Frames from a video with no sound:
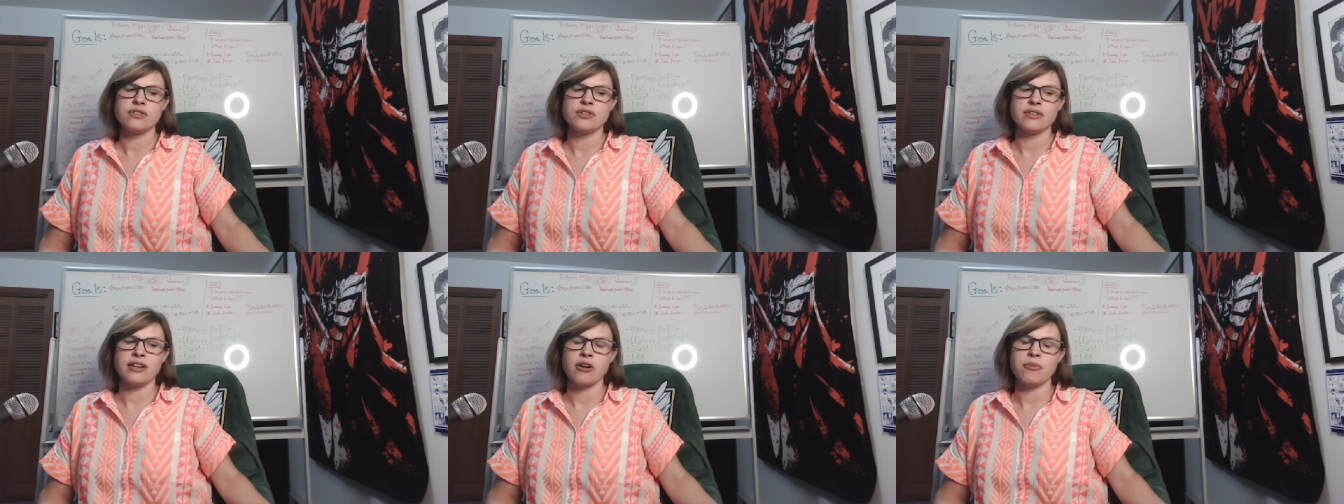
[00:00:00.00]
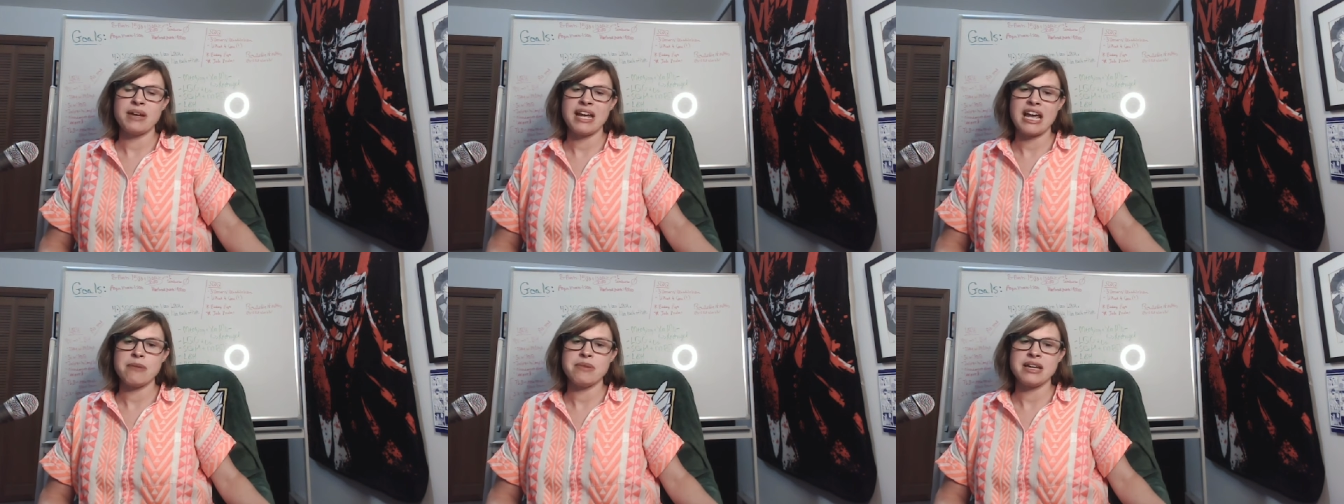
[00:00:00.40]
Lo
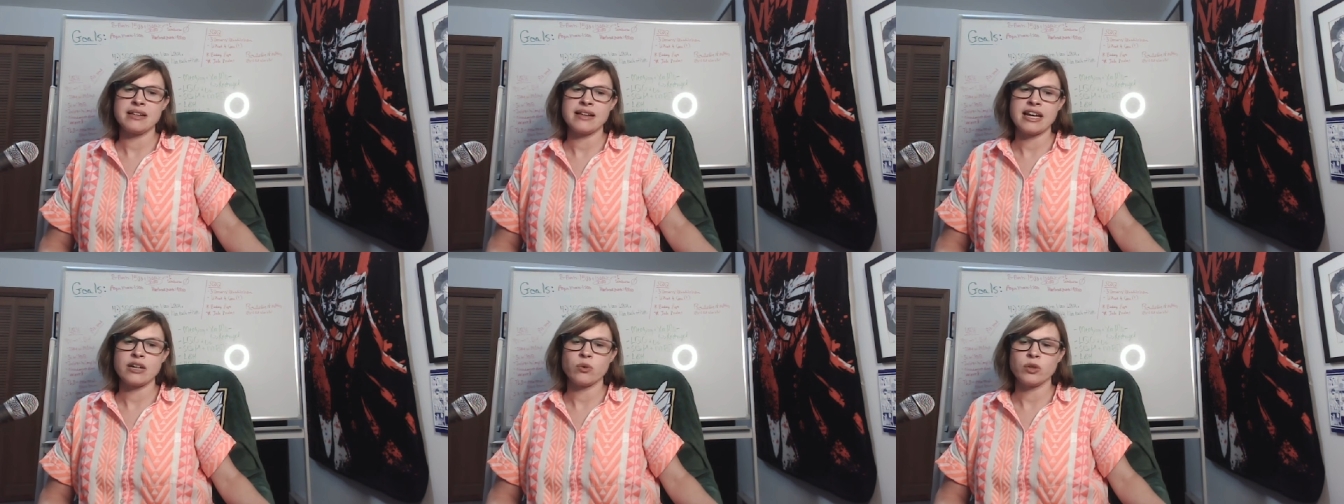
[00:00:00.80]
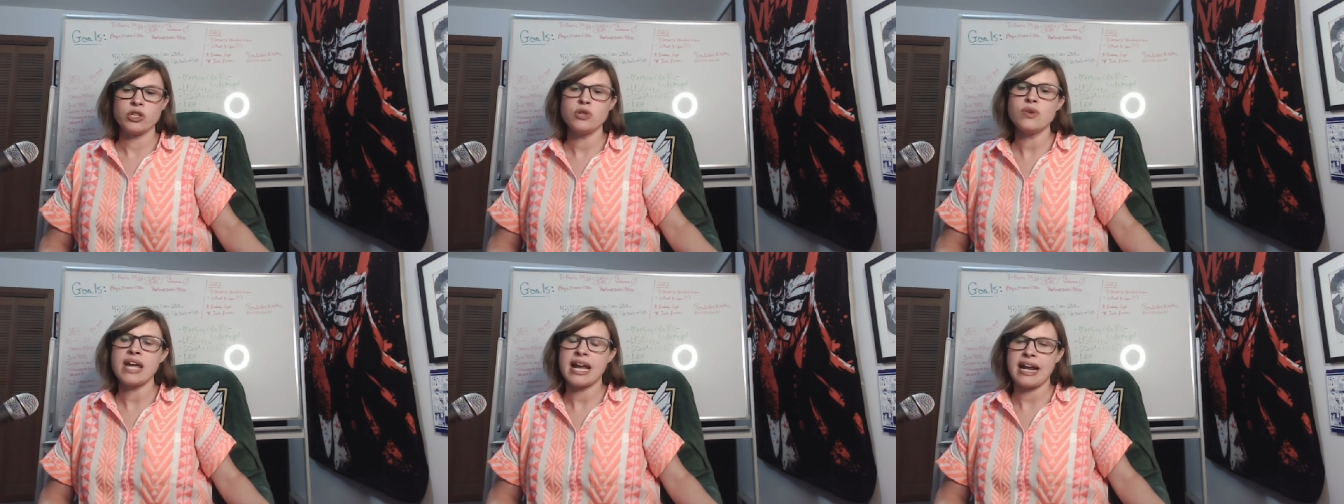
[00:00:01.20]
Binghe being like, well,
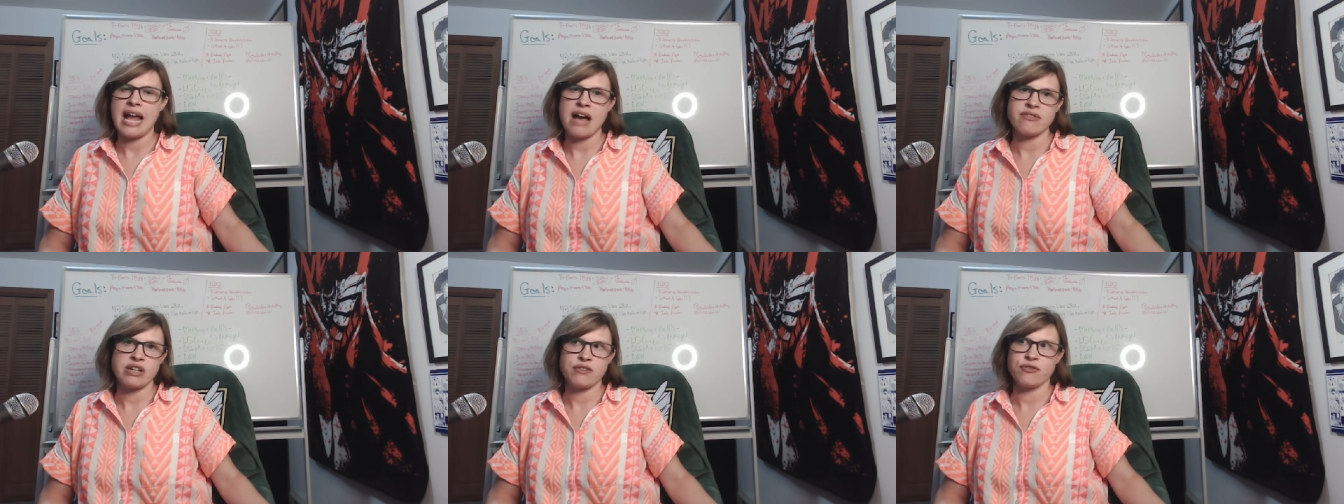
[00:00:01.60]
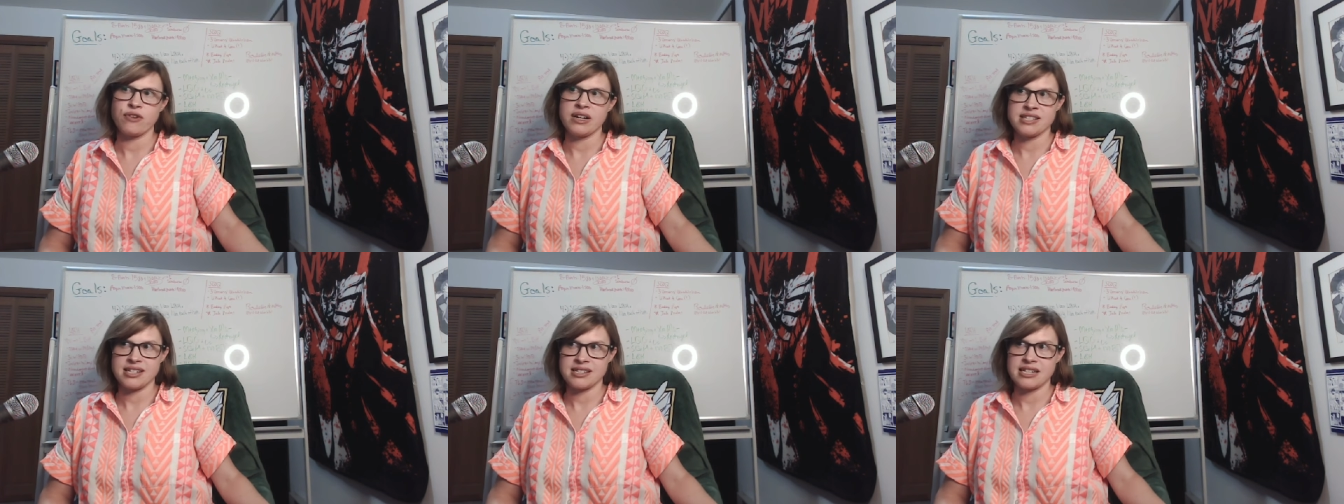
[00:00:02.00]
you can't have any
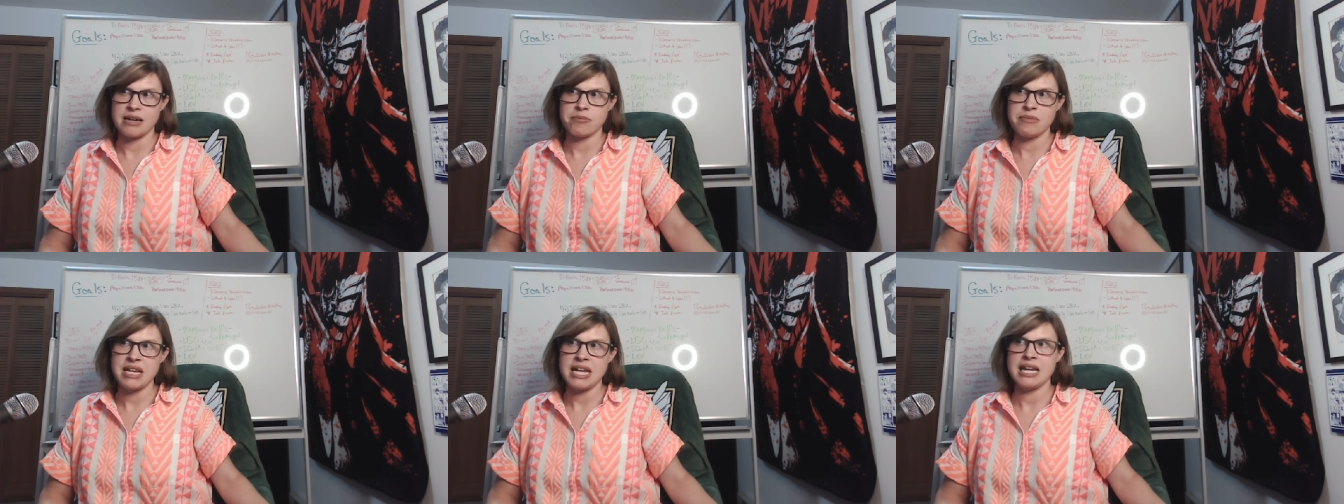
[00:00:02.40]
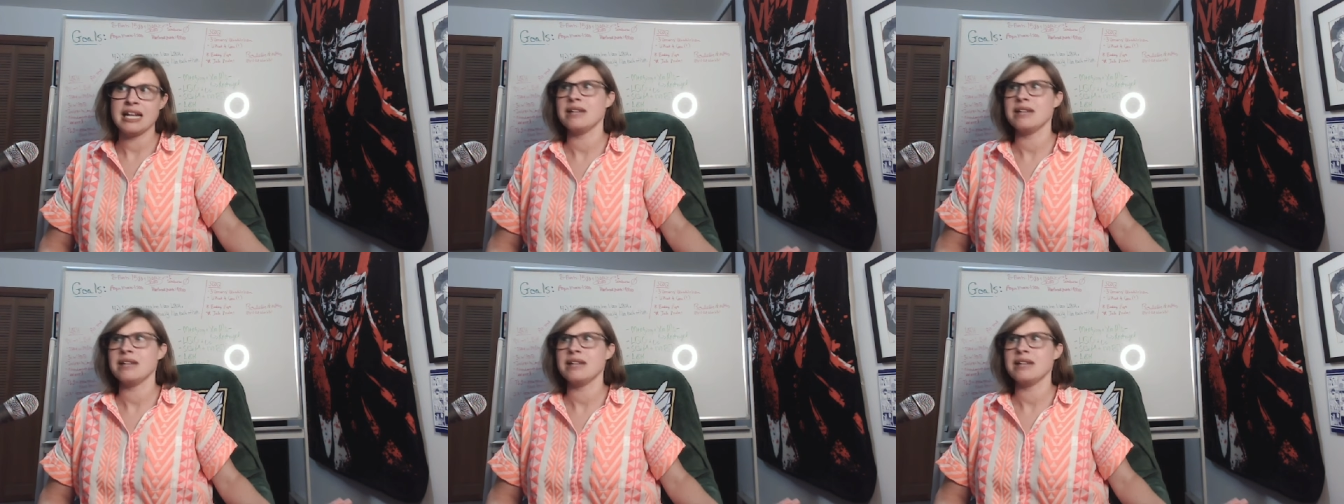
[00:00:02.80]
friends except me.